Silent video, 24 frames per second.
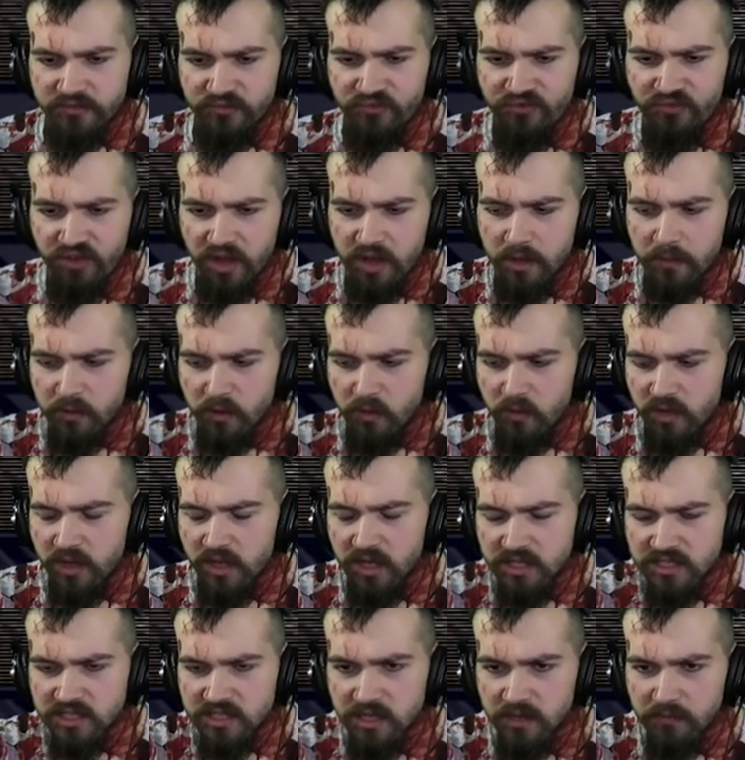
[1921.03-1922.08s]
fuck a bit with
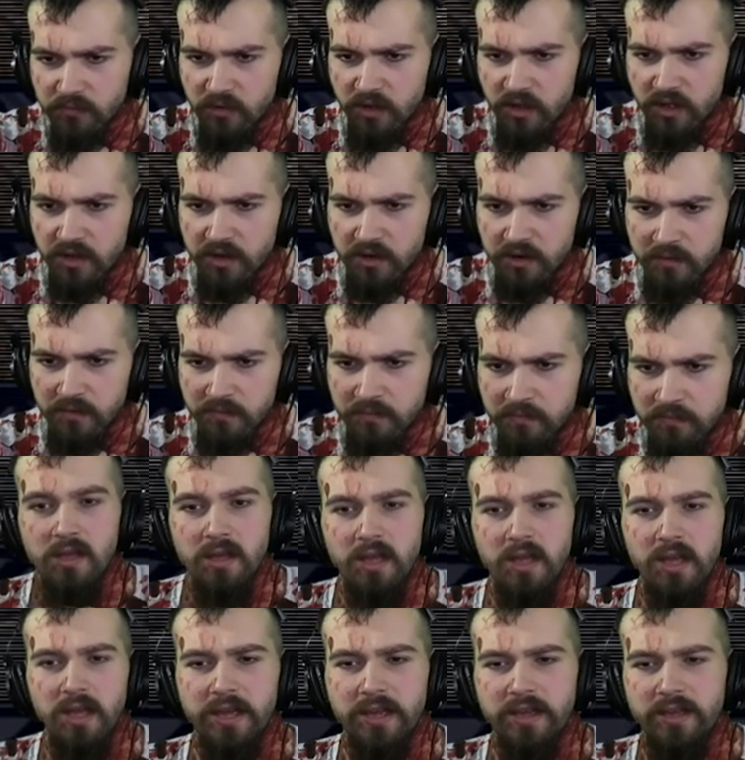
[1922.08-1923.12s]
this somewhere.
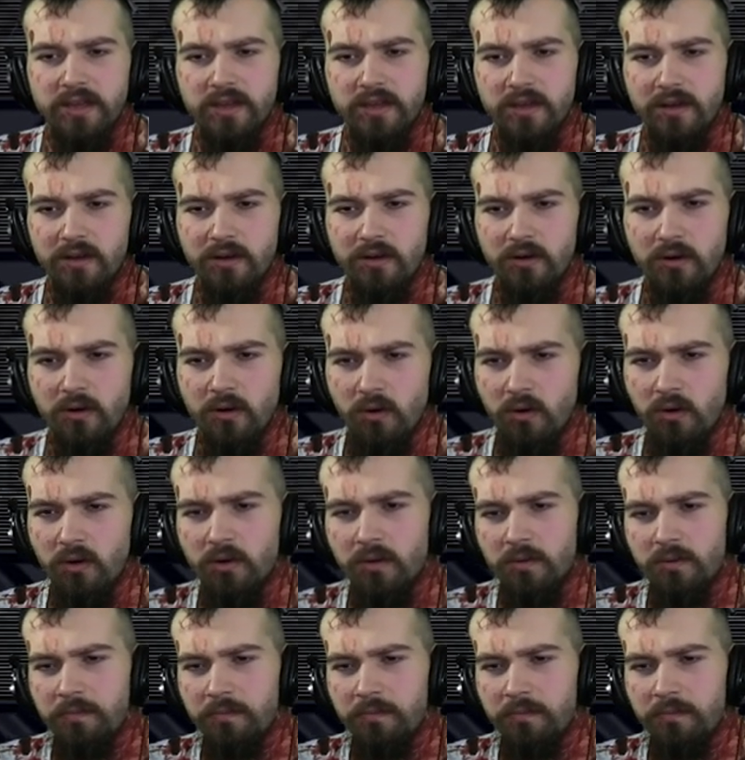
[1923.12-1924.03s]
Hey, yo!